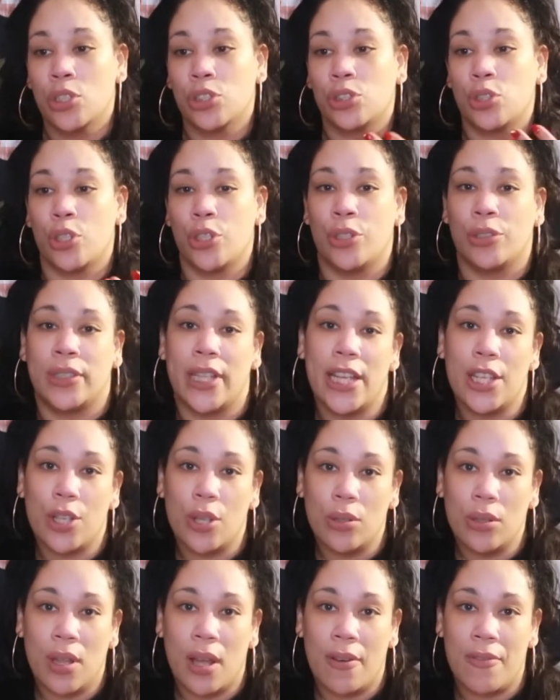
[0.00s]
so you think
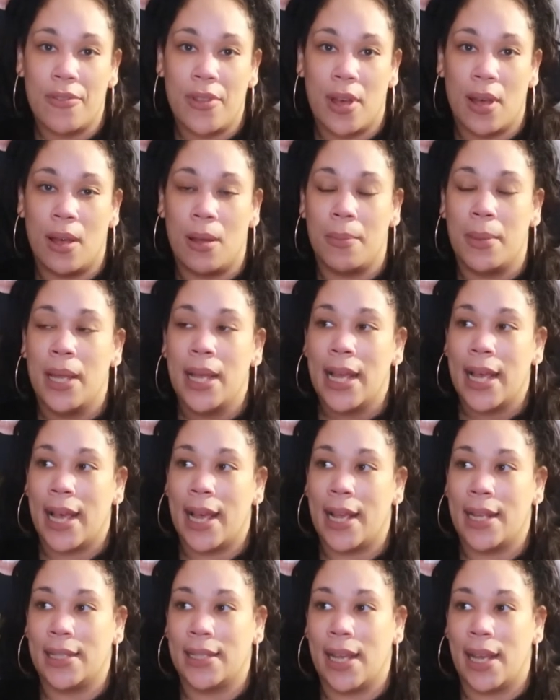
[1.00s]
you love them,
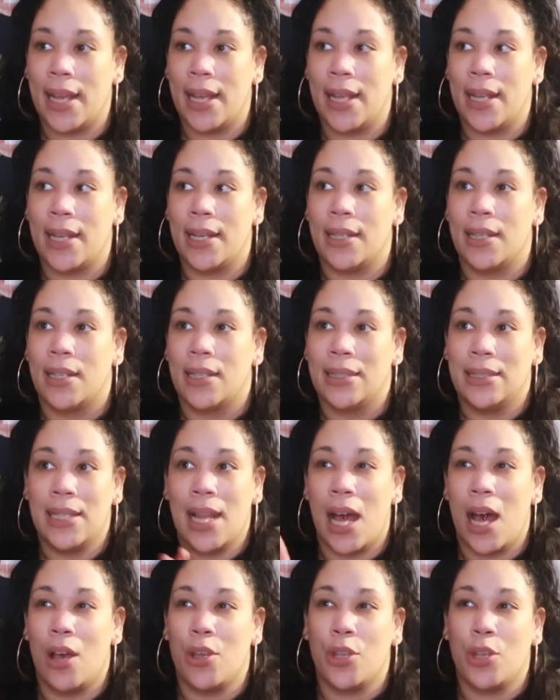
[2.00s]
and then
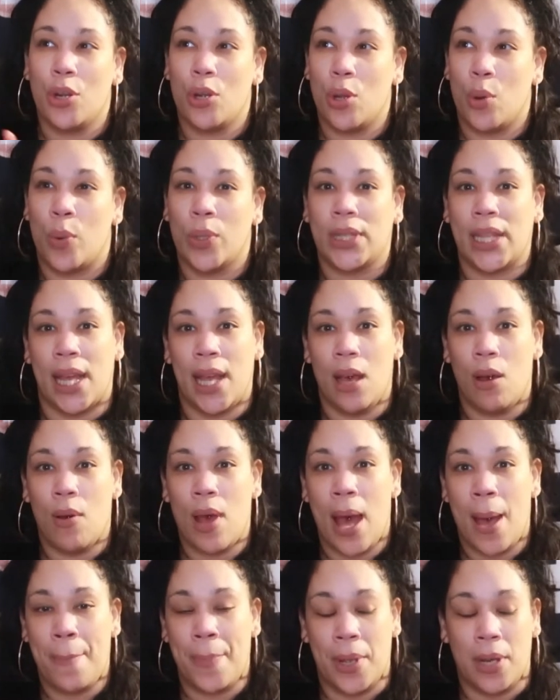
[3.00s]
now you don't know what the hell
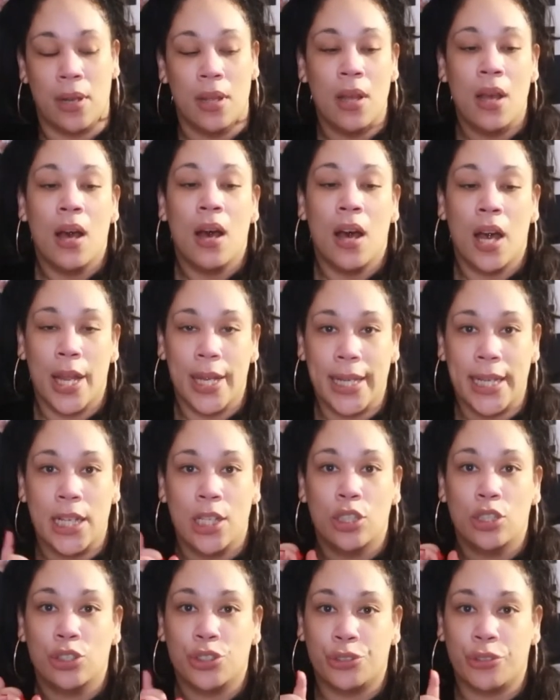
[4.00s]
happened.
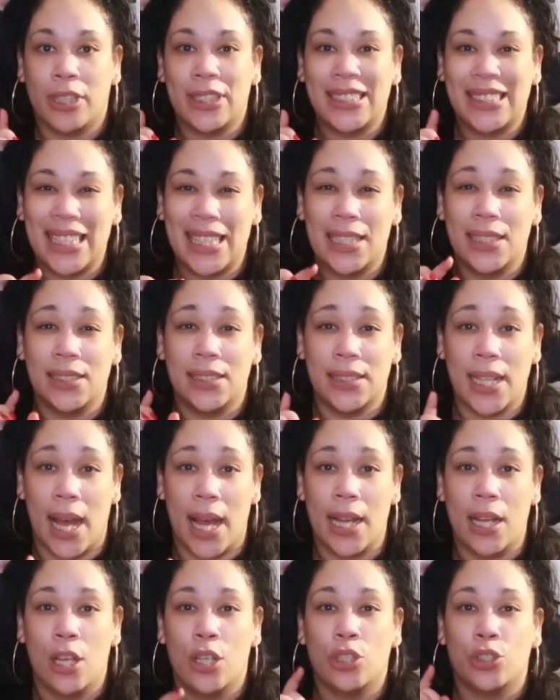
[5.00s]
Honey, trust in
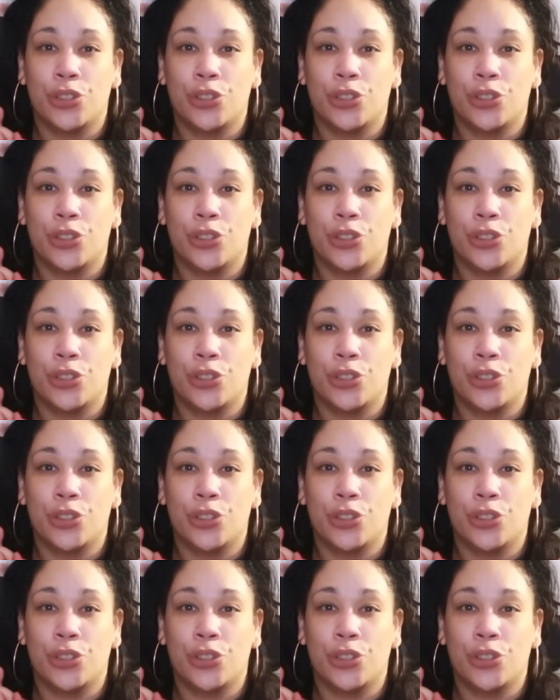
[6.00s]
that.